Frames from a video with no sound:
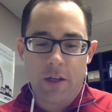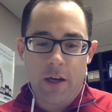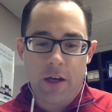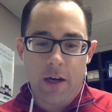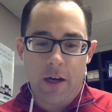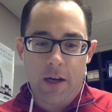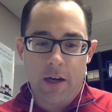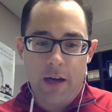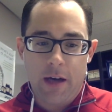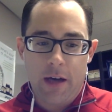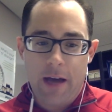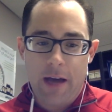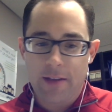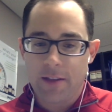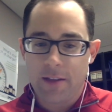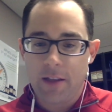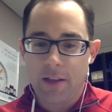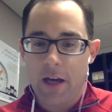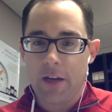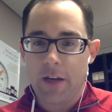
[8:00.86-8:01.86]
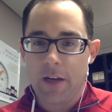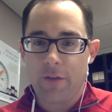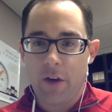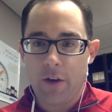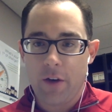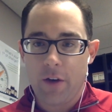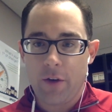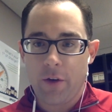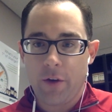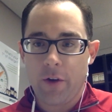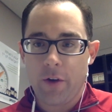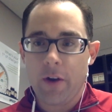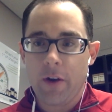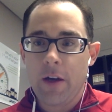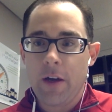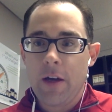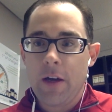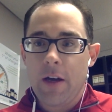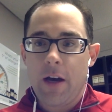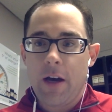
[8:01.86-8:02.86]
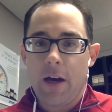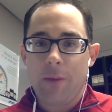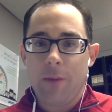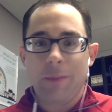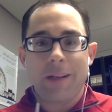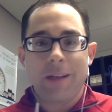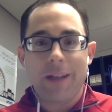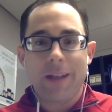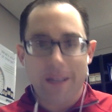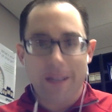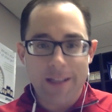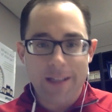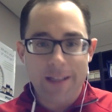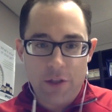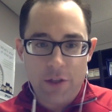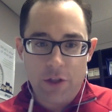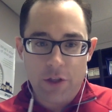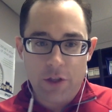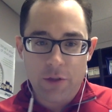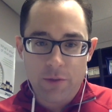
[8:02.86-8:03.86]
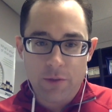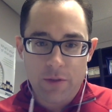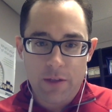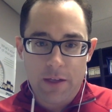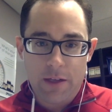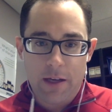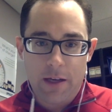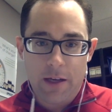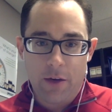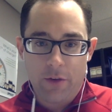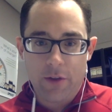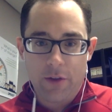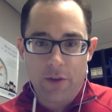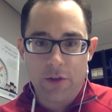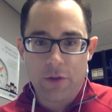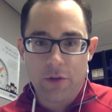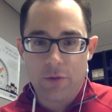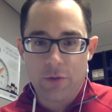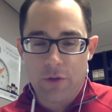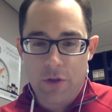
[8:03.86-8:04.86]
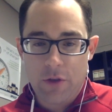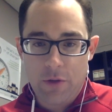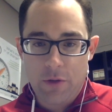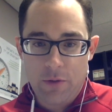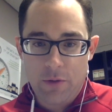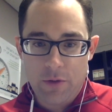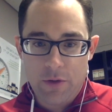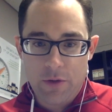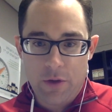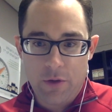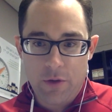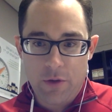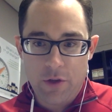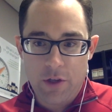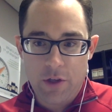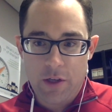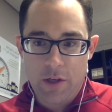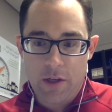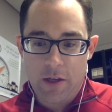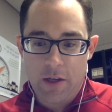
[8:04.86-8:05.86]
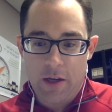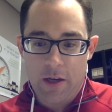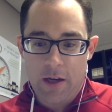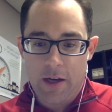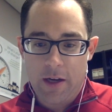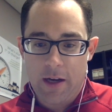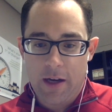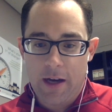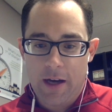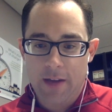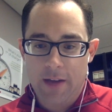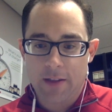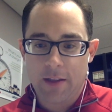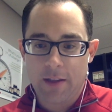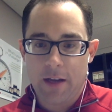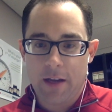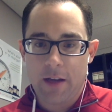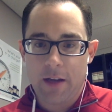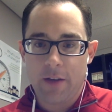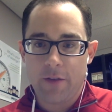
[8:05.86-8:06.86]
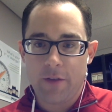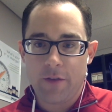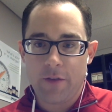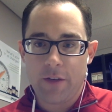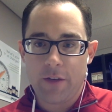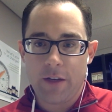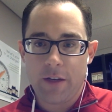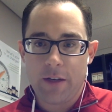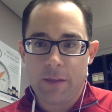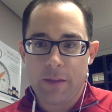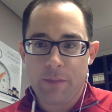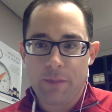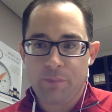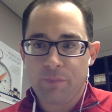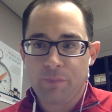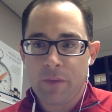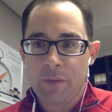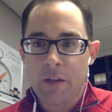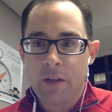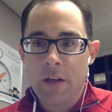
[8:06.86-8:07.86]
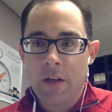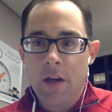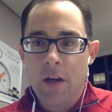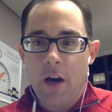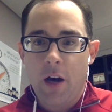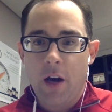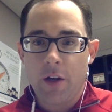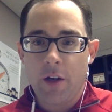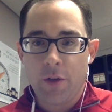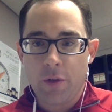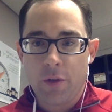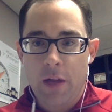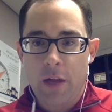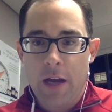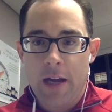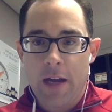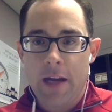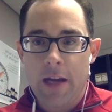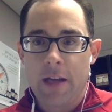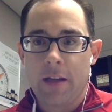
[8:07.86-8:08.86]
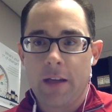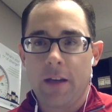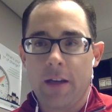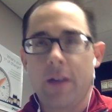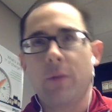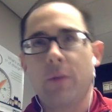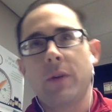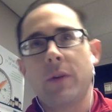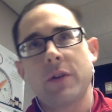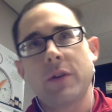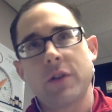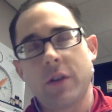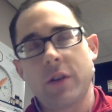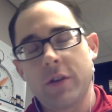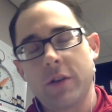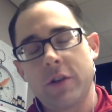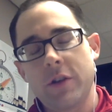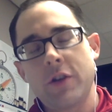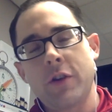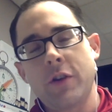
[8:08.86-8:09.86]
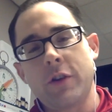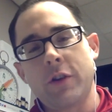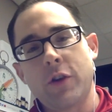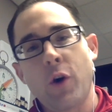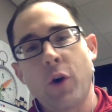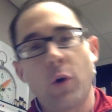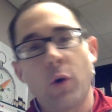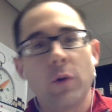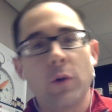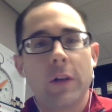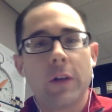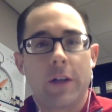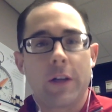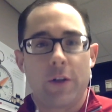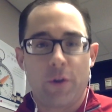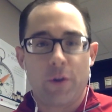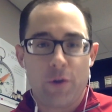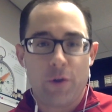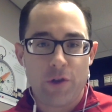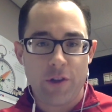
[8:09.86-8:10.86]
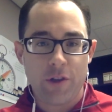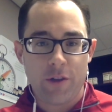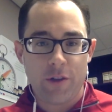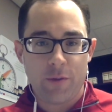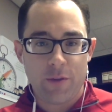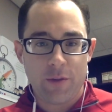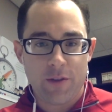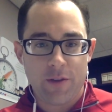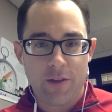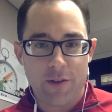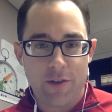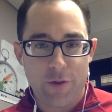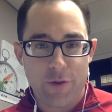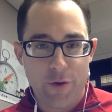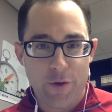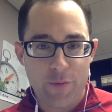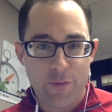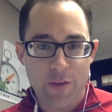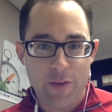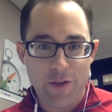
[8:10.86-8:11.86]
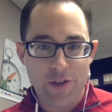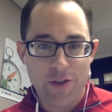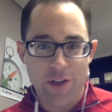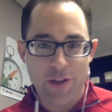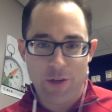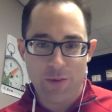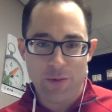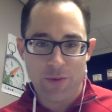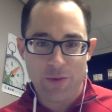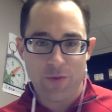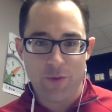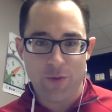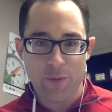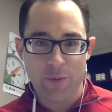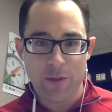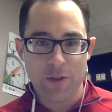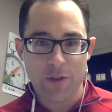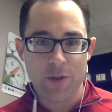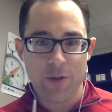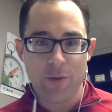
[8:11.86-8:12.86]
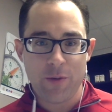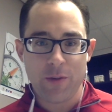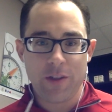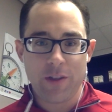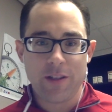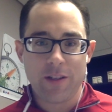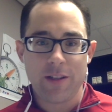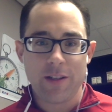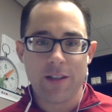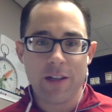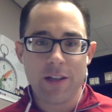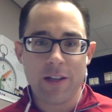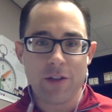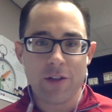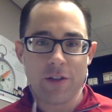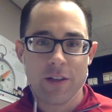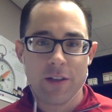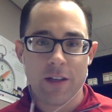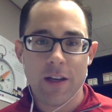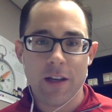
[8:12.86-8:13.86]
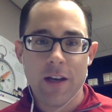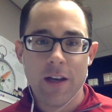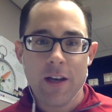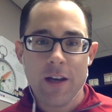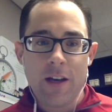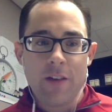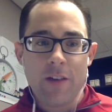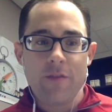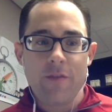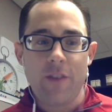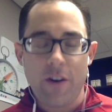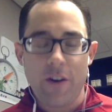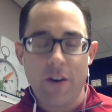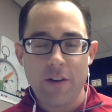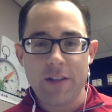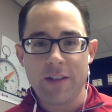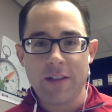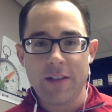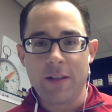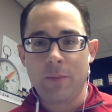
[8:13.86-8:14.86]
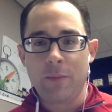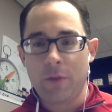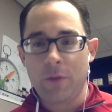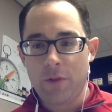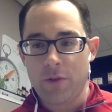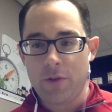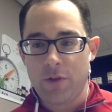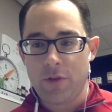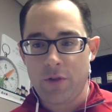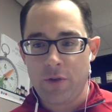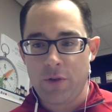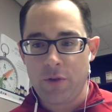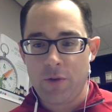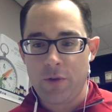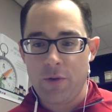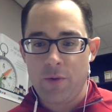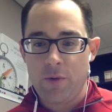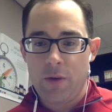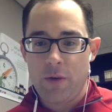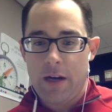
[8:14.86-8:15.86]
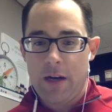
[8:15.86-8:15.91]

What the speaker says: has a lot of other gut issues and health issues too. So she has a lot of underlying, what did she call it? She called the colic inertia was the term that she used for me too, which is essentially very similar to